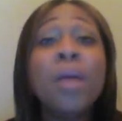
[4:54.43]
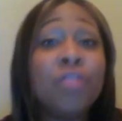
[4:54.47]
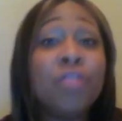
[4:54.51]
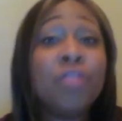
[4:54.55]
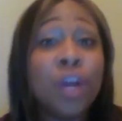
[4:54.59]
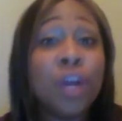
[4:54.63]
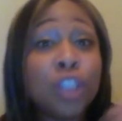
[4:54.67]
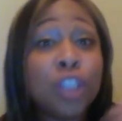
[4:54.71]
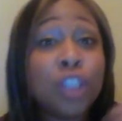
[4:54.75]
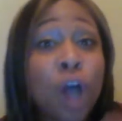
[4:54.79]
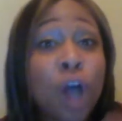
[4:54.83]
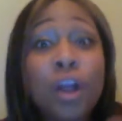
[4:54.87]

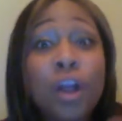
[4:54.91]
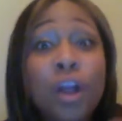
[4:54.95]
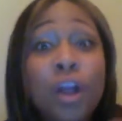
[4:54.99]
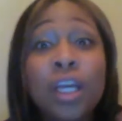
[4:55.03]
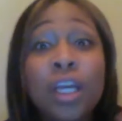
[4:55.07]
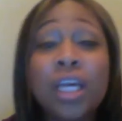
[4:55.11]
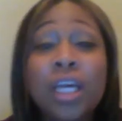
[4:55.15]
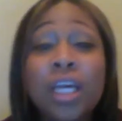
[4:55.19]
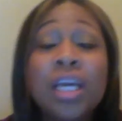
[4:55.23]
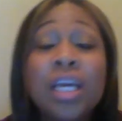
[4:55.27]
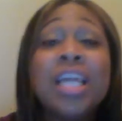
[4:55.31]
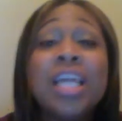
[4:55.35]
They're
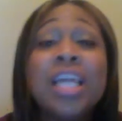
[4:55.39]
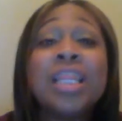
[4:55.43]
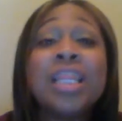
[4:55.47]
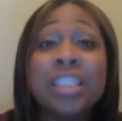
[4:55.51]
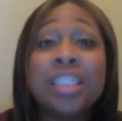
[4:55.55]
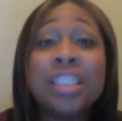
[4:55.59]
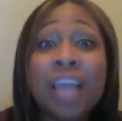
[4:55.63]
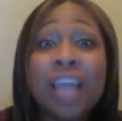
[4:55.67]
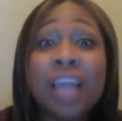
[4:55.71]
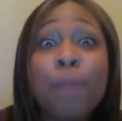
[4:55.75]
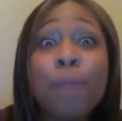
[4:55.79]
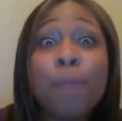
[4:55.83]
targeting the
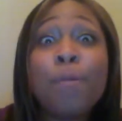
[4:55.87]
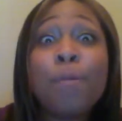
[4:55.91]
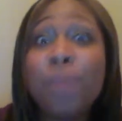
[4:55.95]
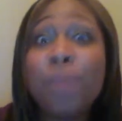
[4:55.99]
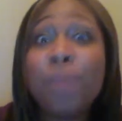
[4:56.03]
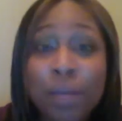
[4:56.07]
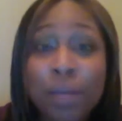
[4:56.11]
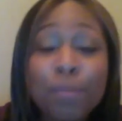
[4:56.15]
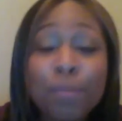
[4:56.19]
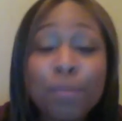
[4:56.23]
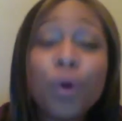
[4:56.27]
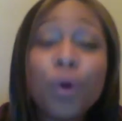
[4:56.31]
type of
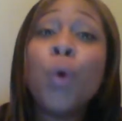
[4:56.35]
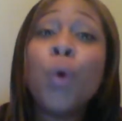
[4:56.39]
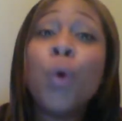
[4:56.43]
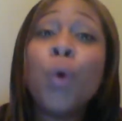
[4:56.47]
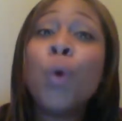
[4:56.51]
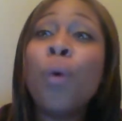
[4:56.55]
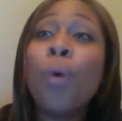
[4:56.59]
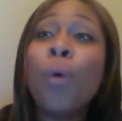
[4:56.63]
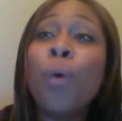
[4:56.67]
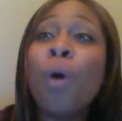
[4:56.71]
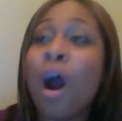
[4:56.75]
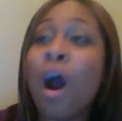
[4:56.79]
people
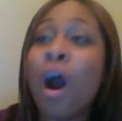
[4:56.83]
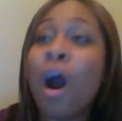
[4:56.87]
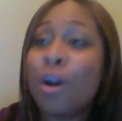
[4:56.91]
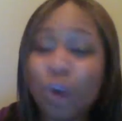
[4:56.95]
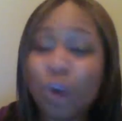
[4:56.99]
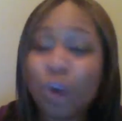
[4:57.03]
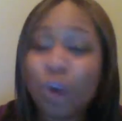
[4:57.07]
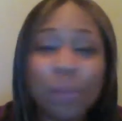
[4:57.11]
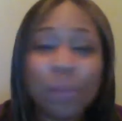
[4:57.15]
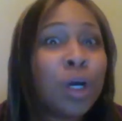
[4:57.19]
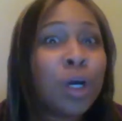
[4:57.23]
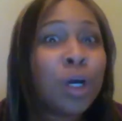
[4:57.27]
who are
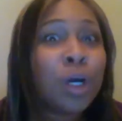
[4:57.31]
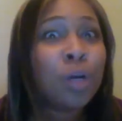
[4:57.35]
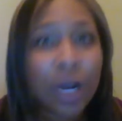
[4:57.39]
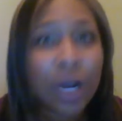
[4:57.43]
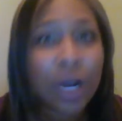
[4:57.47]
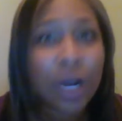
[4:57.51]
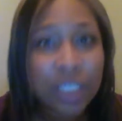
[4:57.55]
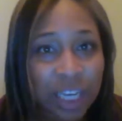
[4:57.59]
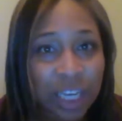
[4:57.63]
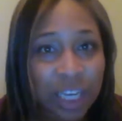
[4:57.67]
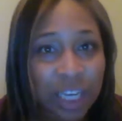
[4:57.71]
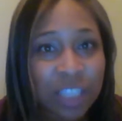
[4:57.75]
normally going to
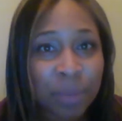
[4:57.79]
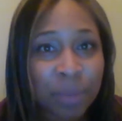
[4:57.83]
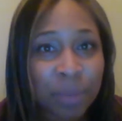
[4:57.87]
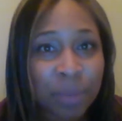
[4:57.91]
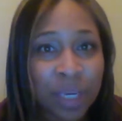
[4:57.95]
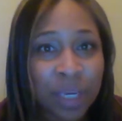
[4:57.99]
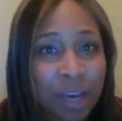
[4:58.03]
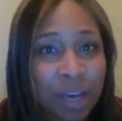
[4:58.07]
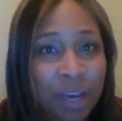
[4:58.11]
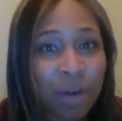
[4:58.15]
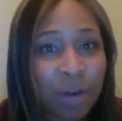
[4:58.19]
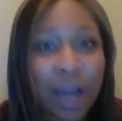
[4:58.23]
watch
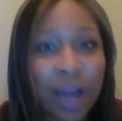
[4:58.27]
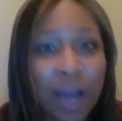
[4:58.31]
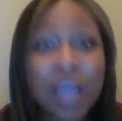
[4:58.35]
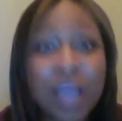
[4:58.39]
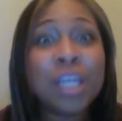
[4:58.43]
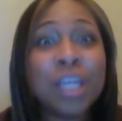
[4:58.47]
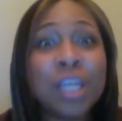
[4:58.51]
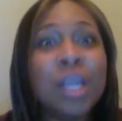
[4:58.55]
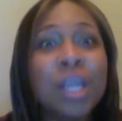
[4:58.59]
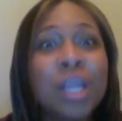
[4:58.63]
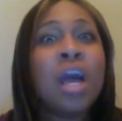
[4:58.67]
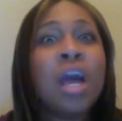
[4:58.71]
ESPN,
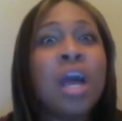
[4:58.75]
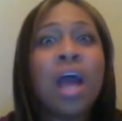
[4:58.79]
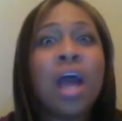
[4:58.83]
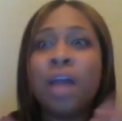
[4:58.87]
right?